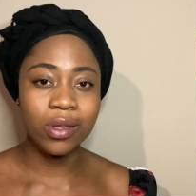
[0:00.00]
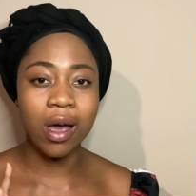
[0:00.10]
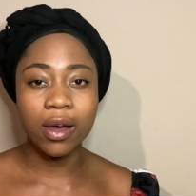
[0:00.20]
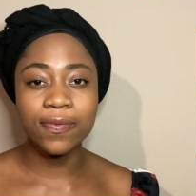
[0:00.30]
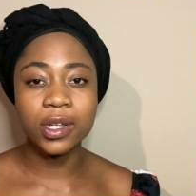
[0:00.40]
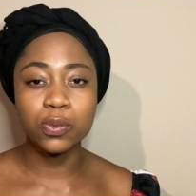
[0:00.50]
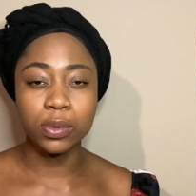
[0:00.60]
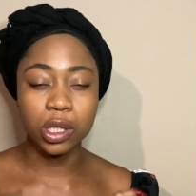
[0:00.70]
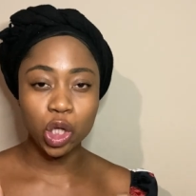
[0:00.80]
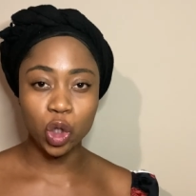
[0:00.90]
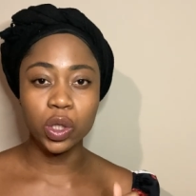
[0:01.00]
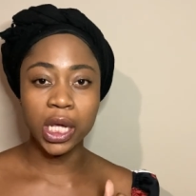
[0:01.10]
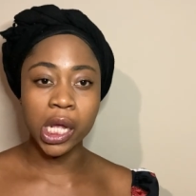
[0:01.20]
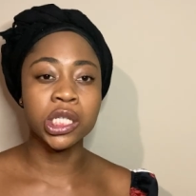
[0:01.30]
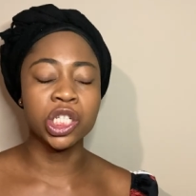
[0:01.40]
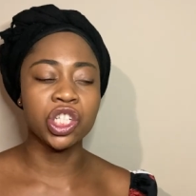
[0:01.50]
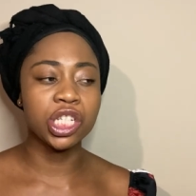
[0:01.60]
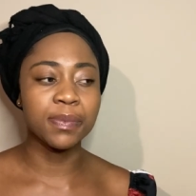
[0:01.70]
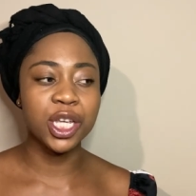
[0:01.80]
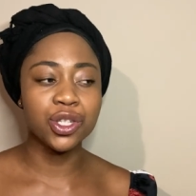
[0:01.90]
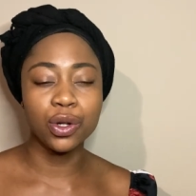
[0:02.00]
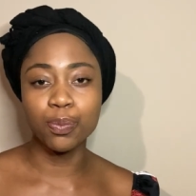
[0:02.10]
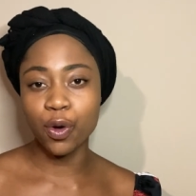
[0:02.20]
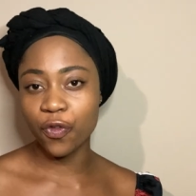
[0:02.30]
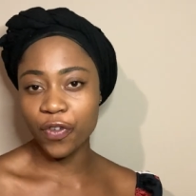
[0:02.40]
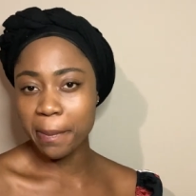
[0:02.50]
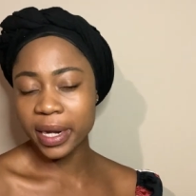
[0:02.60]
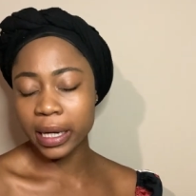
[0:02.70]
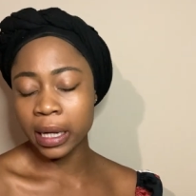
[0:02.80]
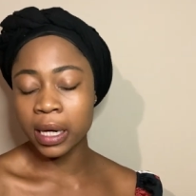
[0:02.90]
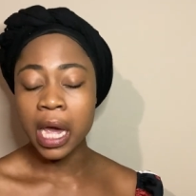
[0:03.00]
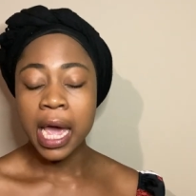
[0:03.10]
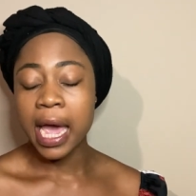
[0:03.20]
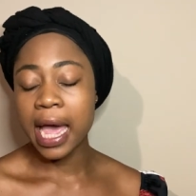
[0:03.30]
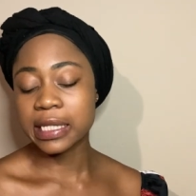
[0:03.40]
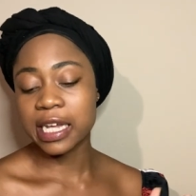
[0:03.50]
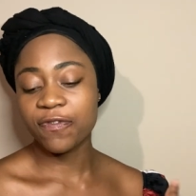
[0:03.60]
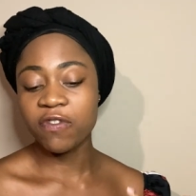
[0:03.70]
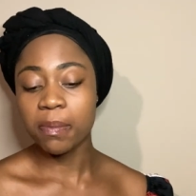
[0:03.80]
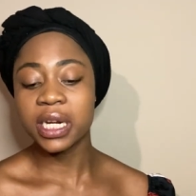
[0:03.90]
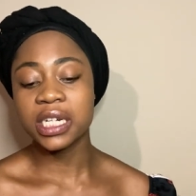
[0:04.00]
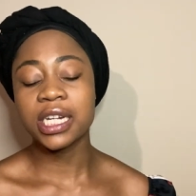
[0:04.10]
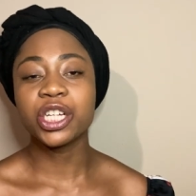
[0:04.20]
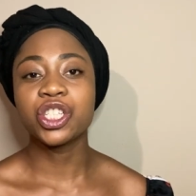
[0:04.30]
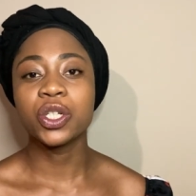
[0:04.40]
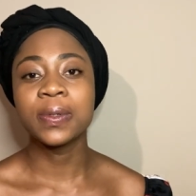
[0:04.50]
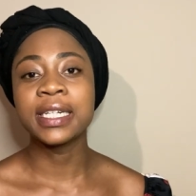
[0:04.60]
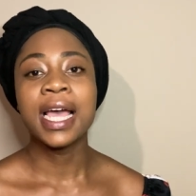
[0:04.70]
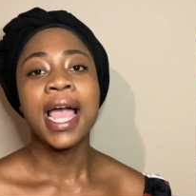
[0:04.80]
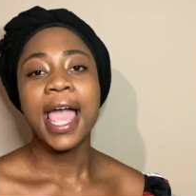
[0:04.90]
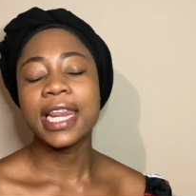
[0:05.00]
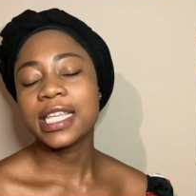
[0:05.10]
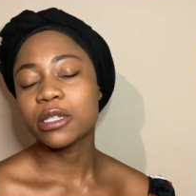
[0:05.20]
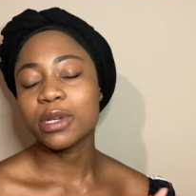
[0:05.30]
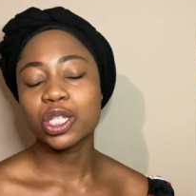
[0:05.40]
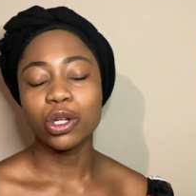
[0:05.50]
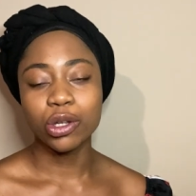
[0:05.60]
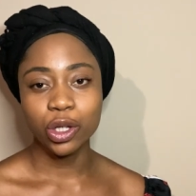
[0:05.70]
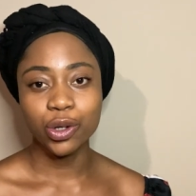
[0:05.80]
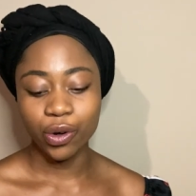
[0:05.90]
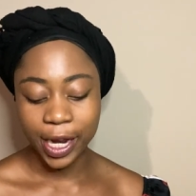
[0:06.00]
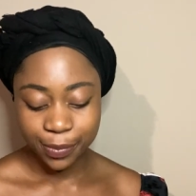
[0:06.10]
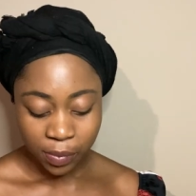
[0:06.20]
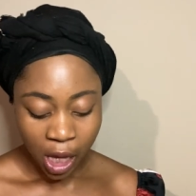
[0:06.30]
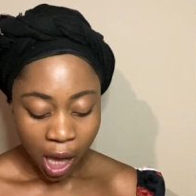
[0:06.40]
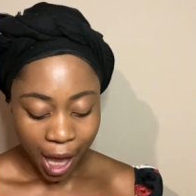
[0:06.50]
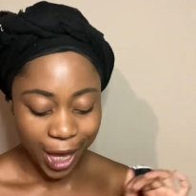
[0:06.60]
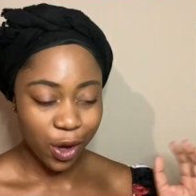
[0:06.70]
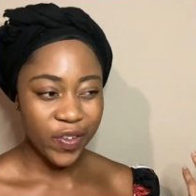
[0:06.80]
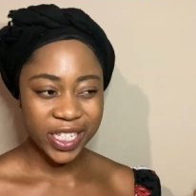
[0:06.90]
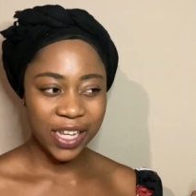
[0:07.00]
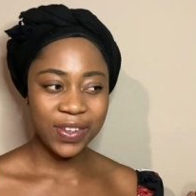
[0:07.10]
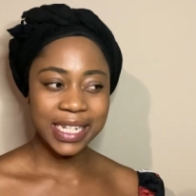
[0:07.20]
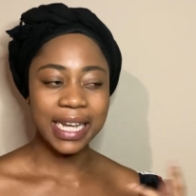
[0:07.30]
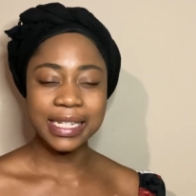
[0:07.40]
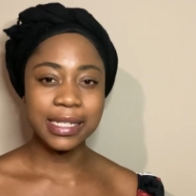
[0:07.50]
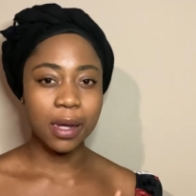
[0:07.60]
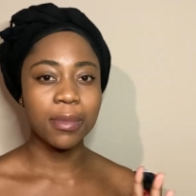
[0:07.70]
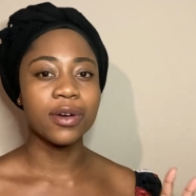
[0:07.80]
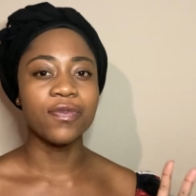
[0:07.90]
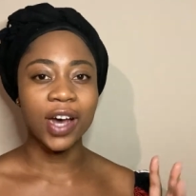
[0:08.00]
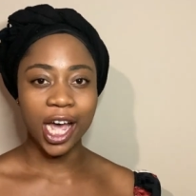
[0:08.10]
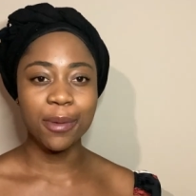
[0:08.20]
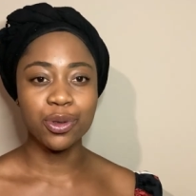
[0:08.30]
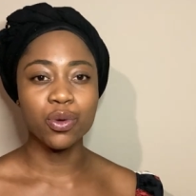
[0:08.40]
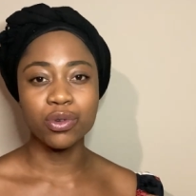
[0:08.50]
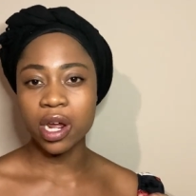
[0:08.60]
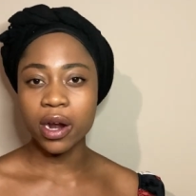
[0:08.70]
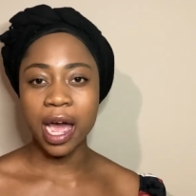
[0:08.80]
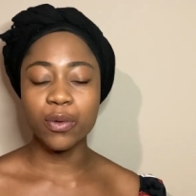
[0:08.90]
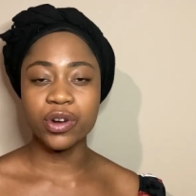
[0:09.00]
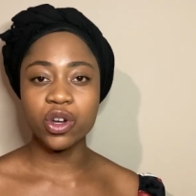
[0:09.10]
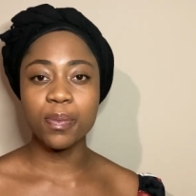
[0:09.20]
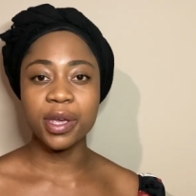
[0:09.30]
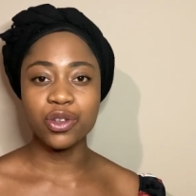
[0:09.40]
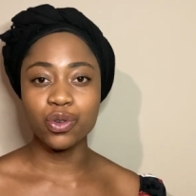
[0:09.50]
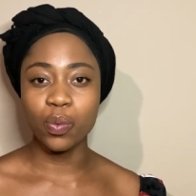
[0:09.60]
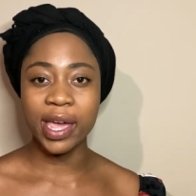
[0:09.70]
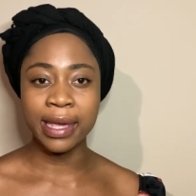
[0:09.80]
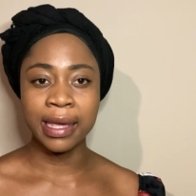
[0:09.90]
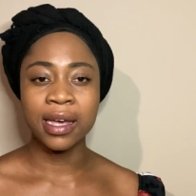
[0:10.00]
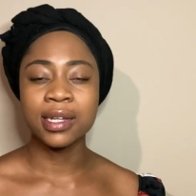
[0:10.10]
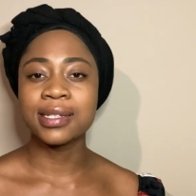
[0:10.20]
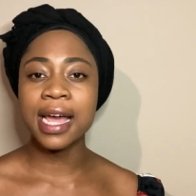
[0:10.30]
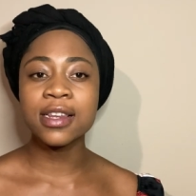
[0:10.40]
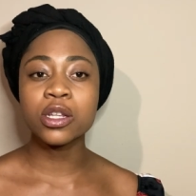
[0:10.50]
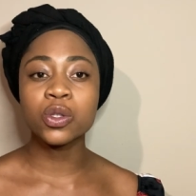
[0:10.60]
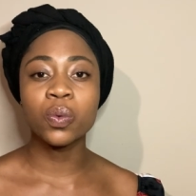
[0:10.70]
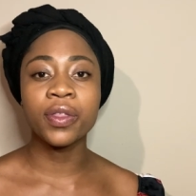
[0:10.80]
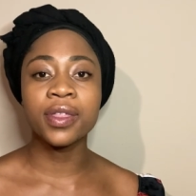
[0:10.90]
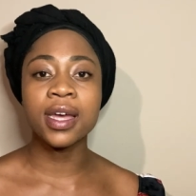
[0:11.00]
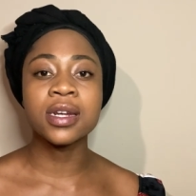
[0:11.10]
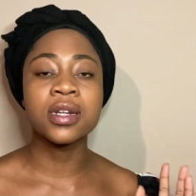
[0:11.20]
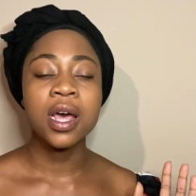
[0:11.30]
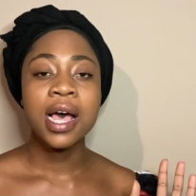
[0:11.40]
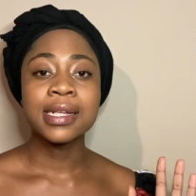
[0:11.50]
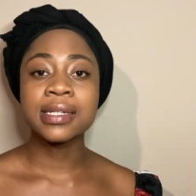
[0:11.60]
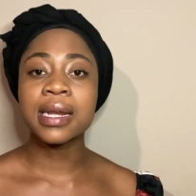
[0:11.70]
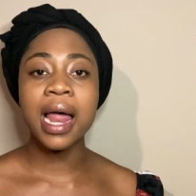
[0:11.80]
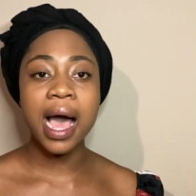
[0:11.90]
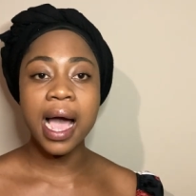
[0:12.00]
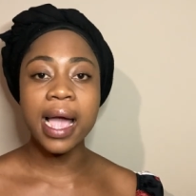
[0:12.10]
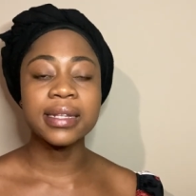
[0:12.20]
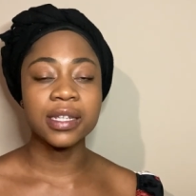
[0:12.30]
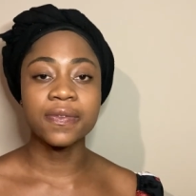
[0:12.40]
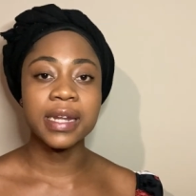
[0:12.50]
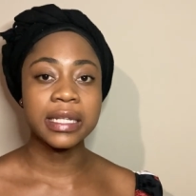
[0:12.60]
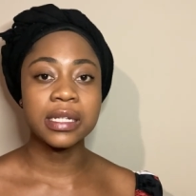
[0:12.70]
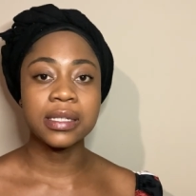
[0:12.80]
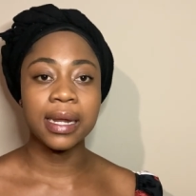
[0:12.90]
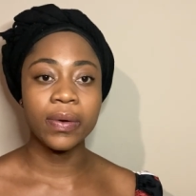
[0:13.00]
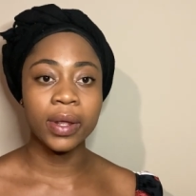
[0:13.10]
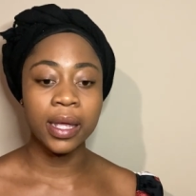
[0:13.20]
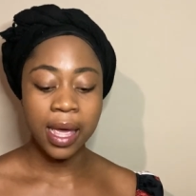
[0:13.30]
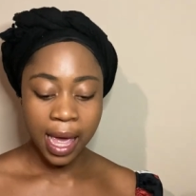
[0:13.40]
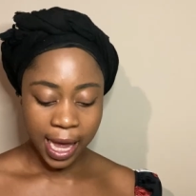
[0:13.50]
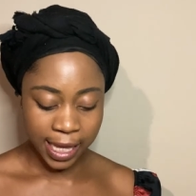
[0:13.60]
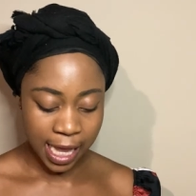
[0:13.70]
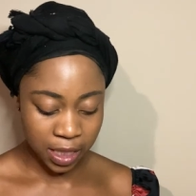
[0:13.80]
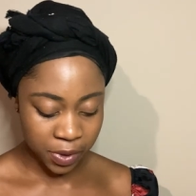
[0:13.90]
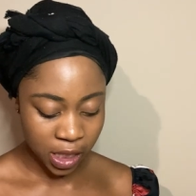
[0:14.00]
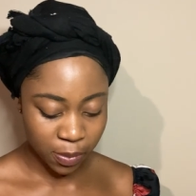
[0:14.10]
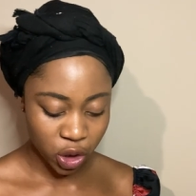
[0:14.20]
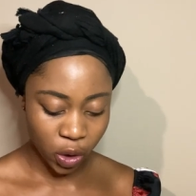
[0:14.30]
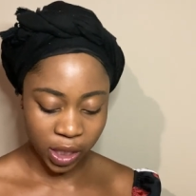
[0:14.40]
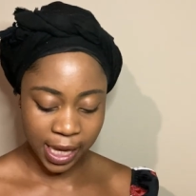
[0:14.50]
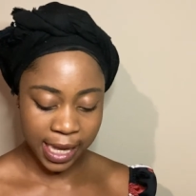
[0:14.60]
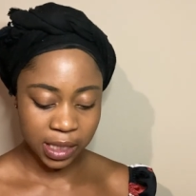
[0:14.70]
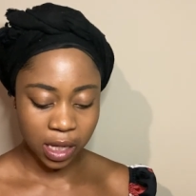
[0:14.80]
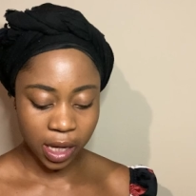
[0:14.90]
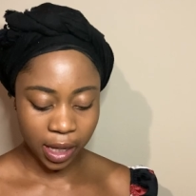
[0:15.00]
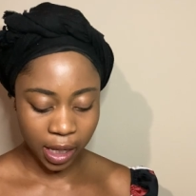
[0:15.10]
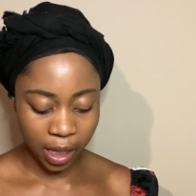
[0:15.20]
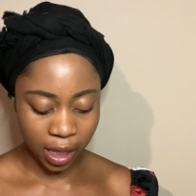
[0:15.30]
your outfits with cute heels. It just makes you look more feminine, has that feminine touch to it, and it just makes you look cute. All right, and obviously if it's like a summer vibe, I would recommend you wear sandals with it, slides if necessary. And yeah, so I'm just gonna be showing you guys a